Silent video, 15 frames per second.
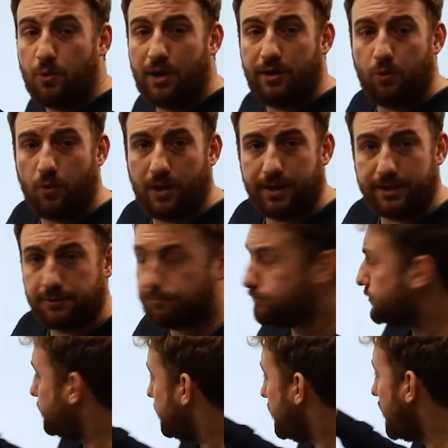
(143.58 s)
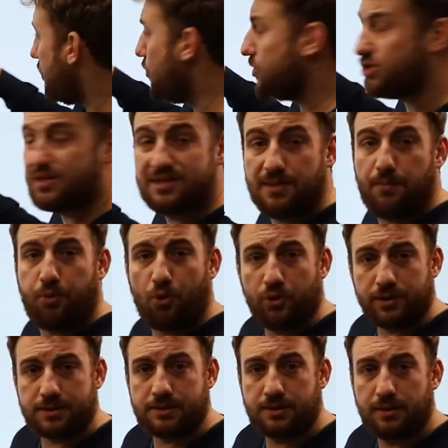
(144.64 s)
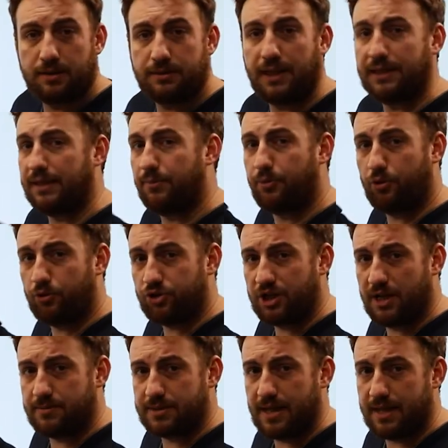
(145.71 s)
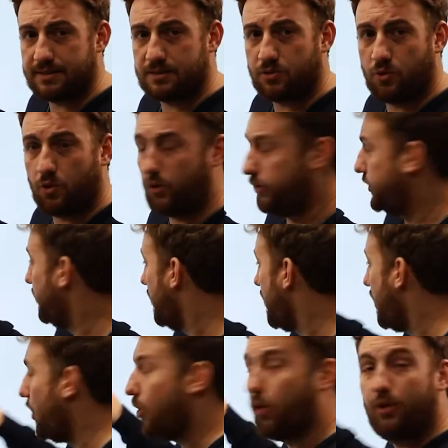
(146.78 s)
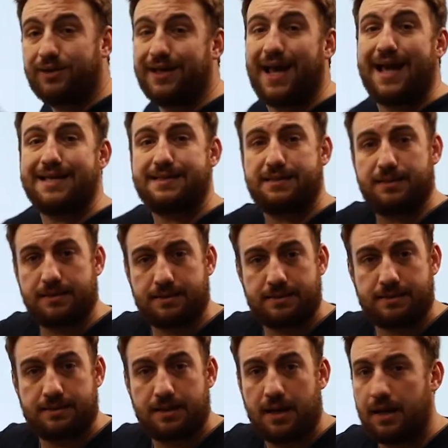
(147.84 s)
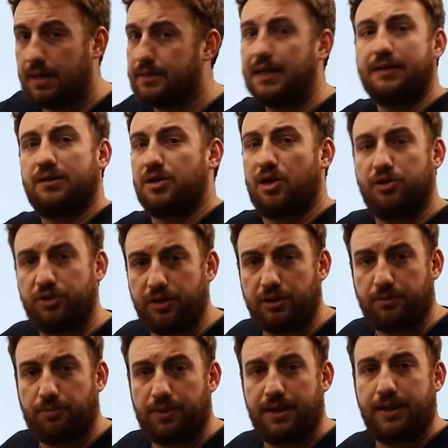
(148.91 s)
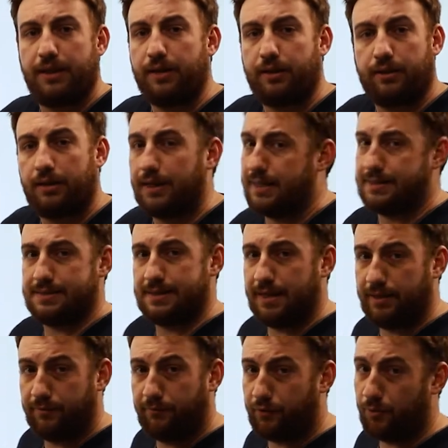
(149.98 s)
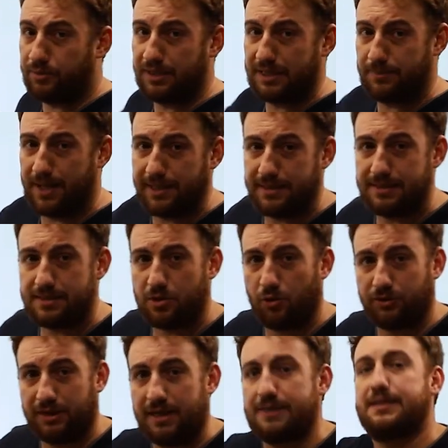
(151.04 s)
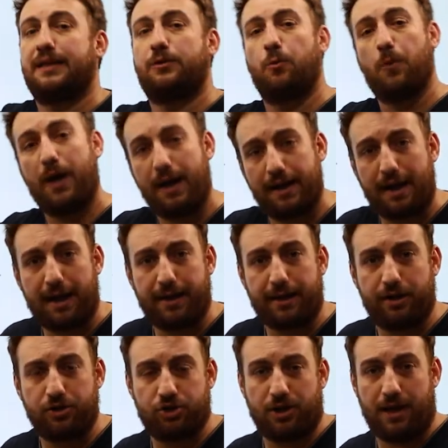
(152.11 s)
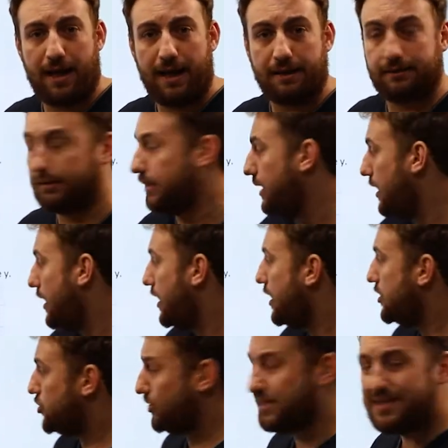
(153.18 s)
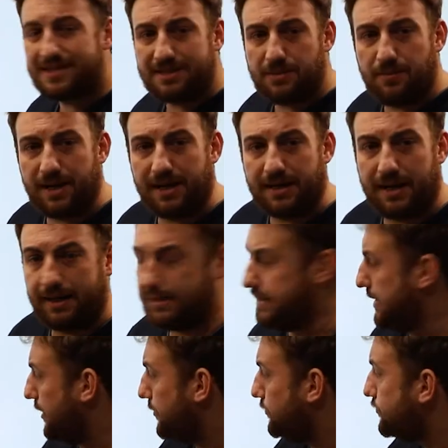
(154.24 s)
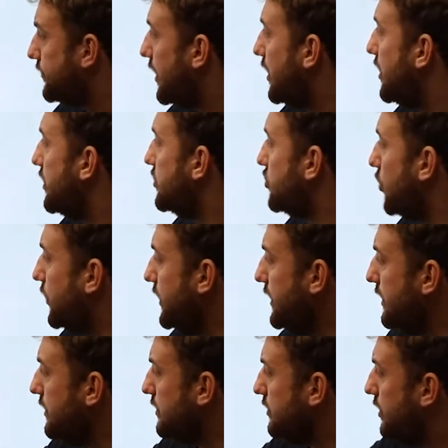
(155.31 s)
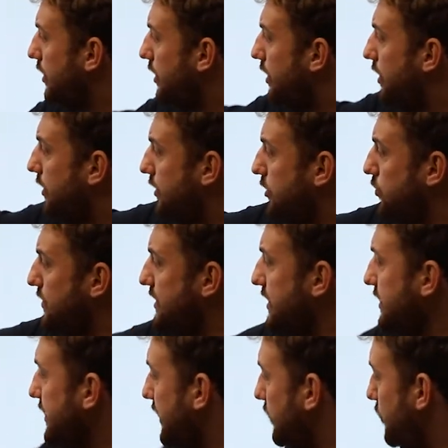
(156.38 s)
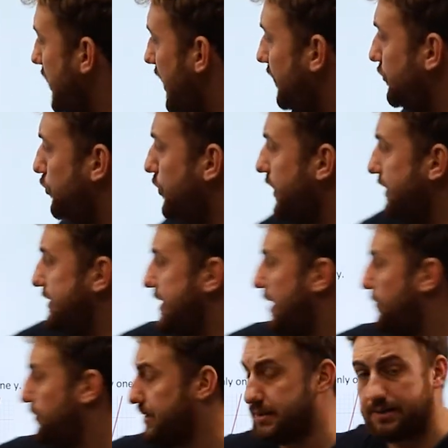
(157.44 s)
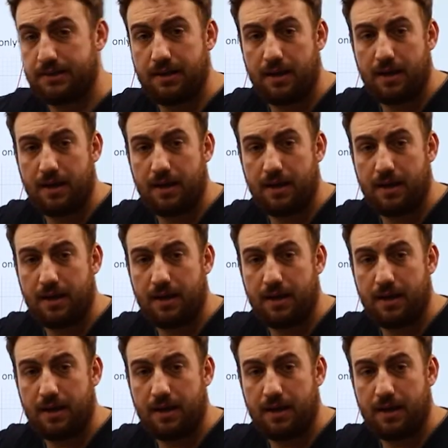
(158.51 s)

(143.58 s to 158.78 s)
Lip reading: one y, which is the points that LeBron James has scored, or the assists that another player, let's say from the Lebanese context, that Wael Araqji had. So this is the main idea. So here you see that we have 2 examples.